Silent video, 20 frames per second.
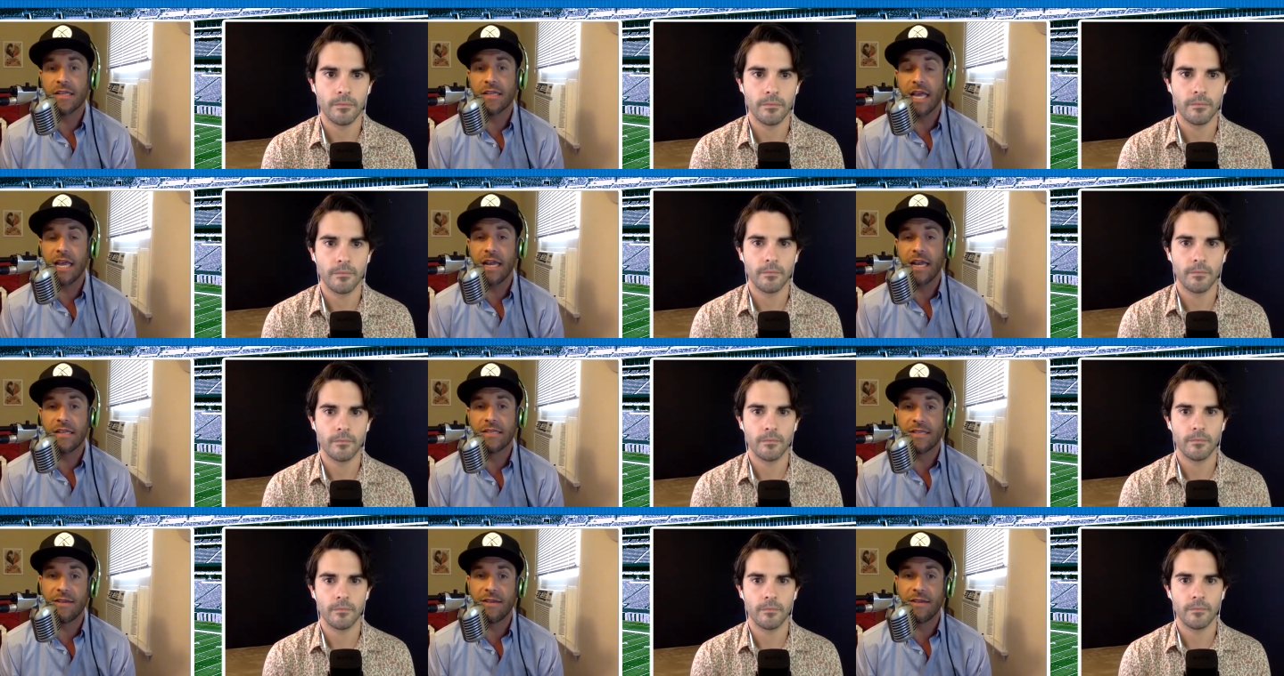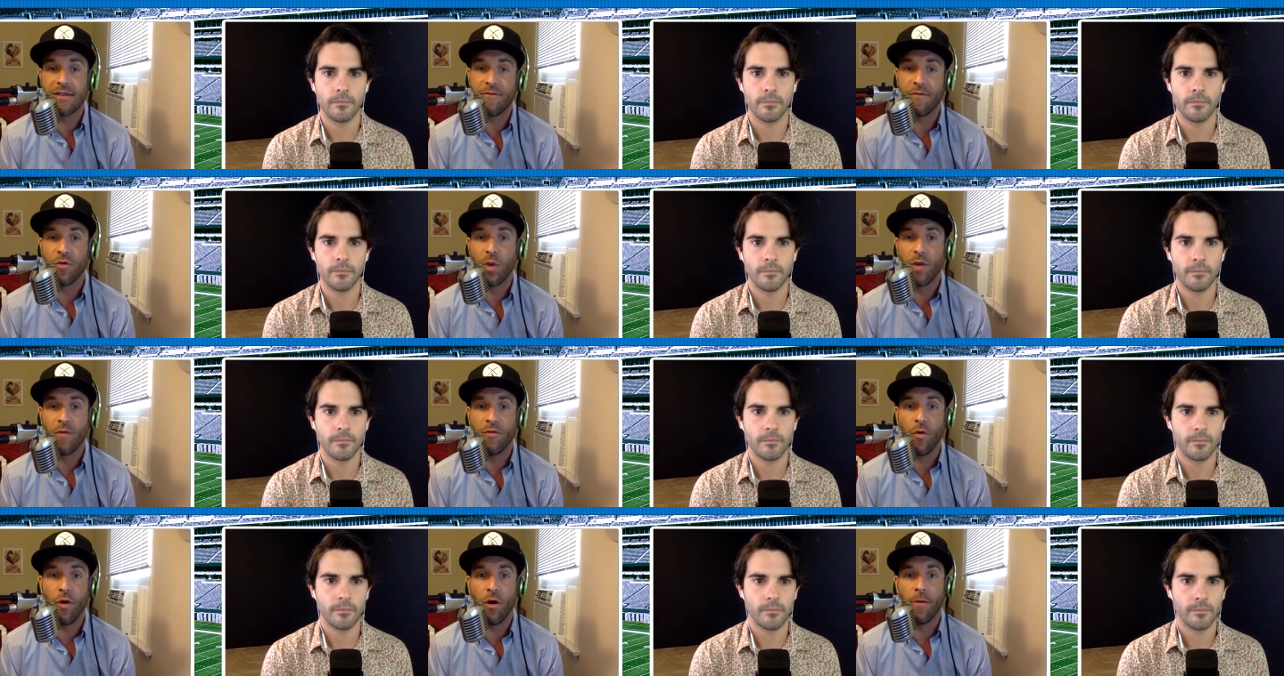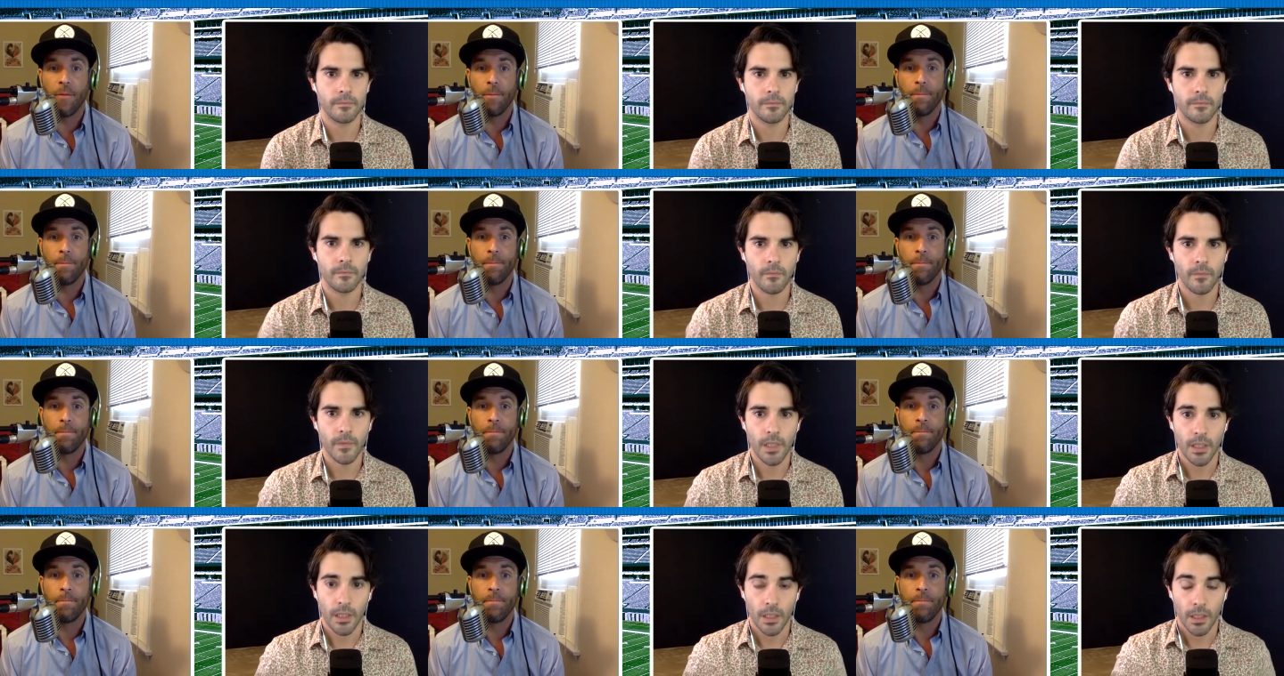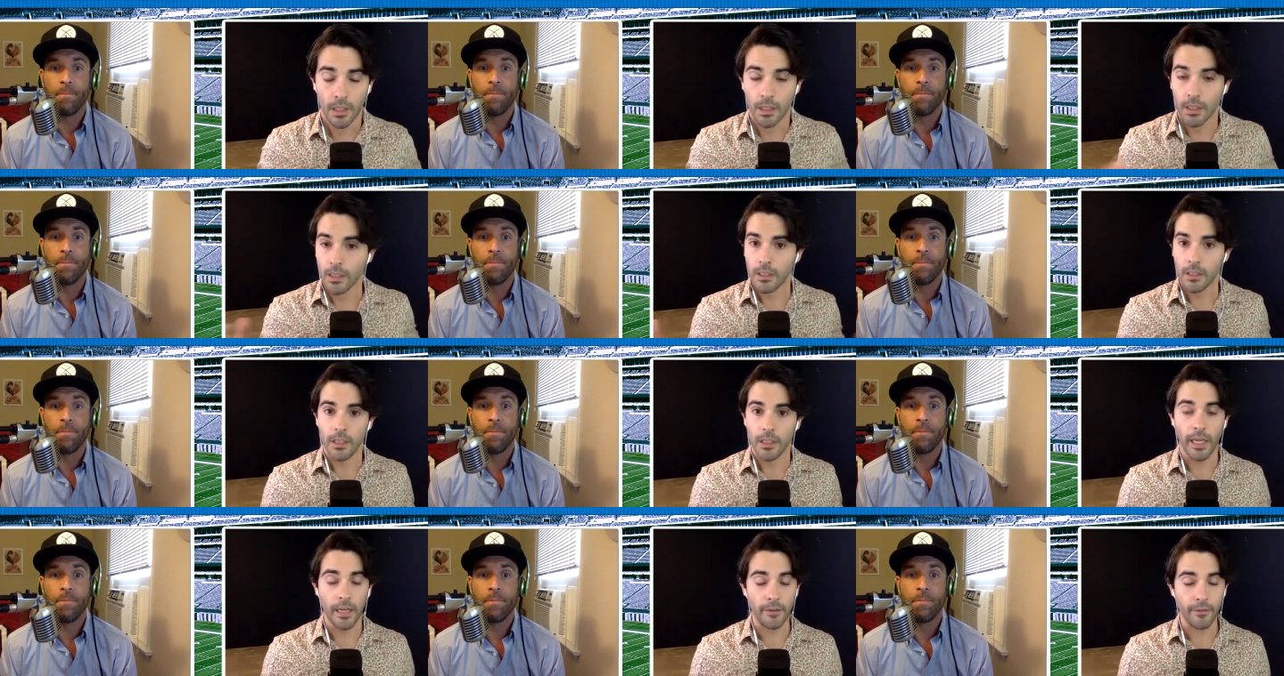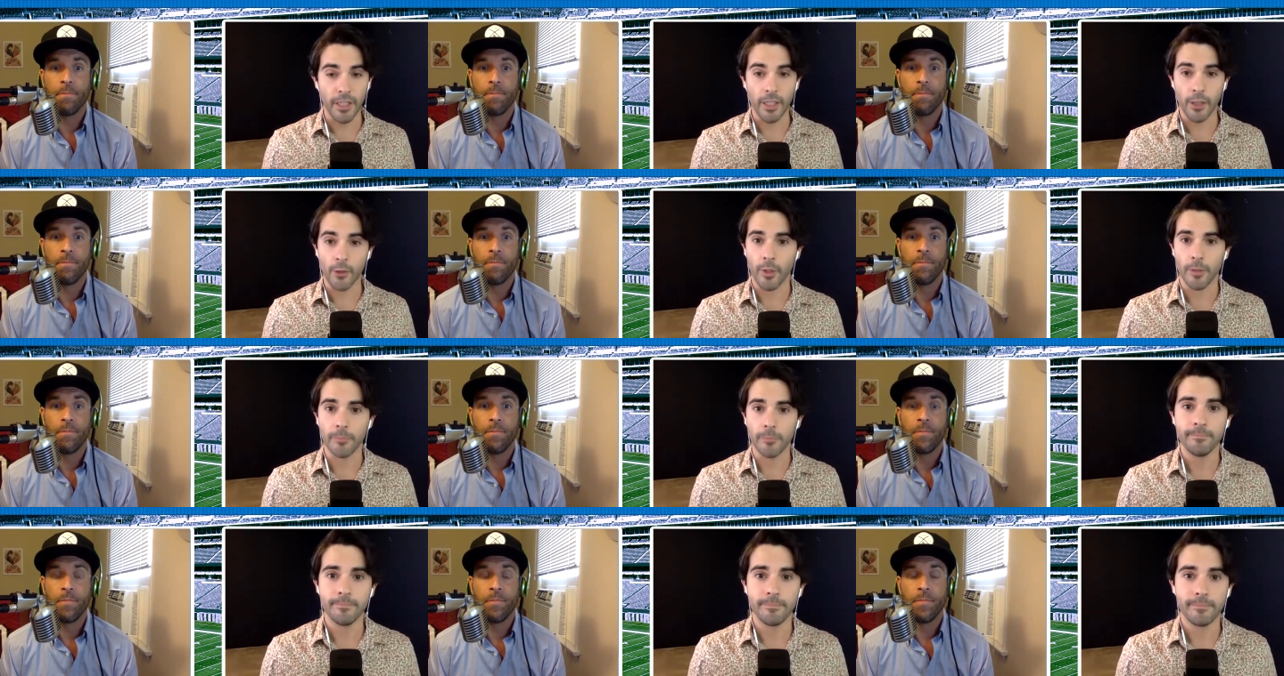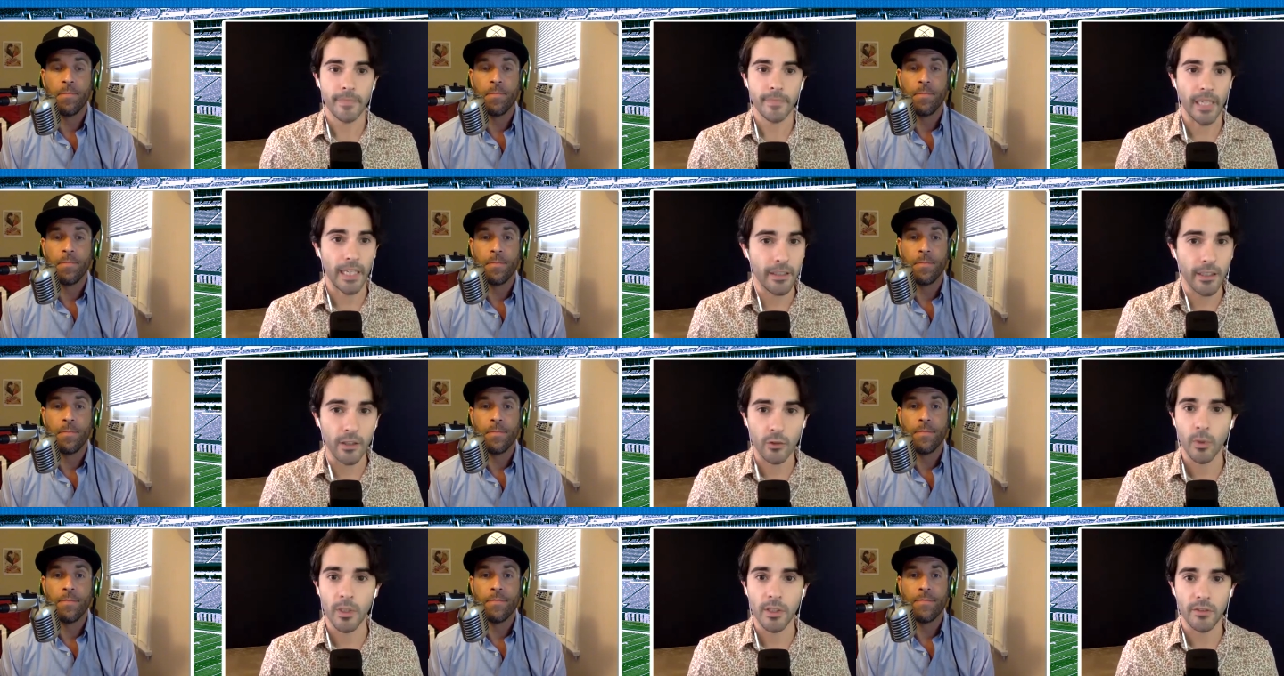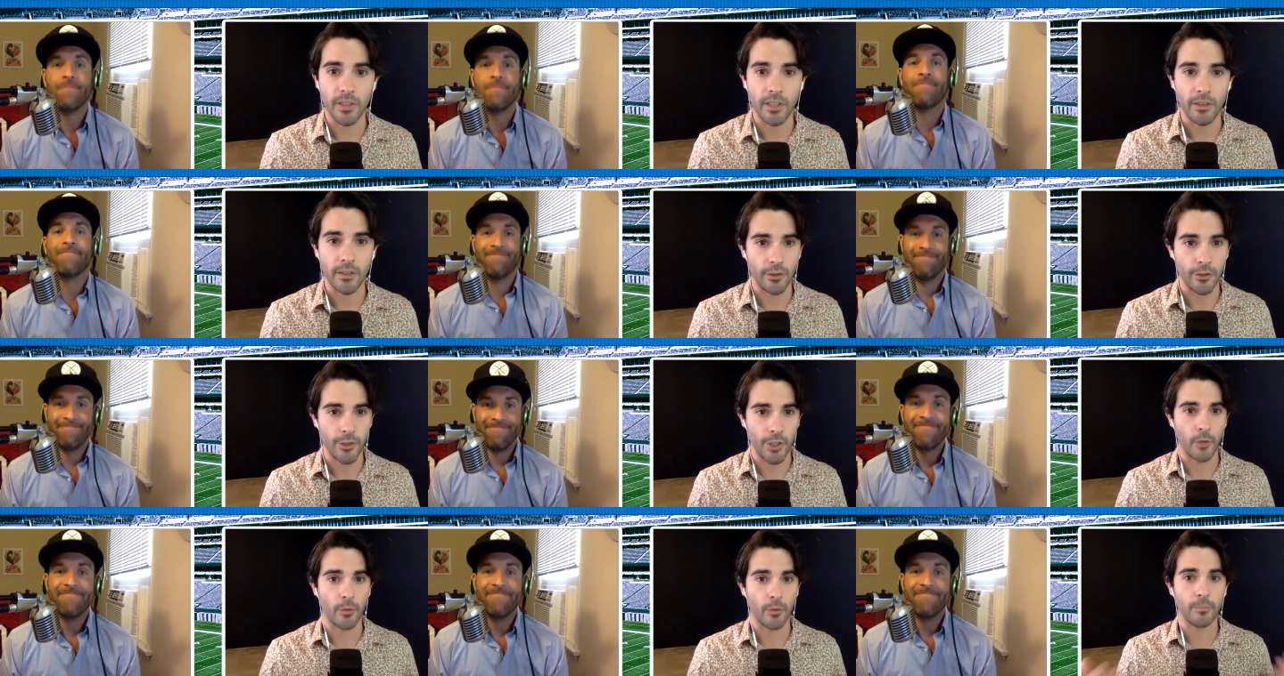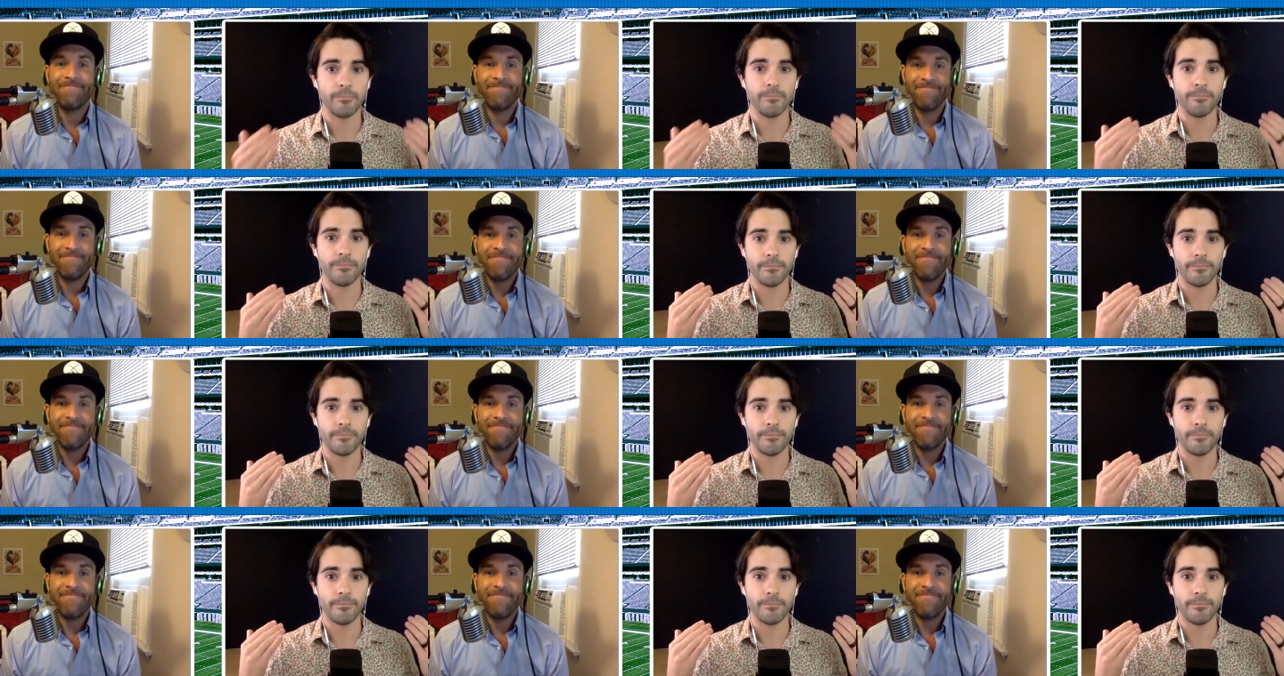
Speaker 1: tight end sit for week four. Evan Engram, and this one's easy, Joe.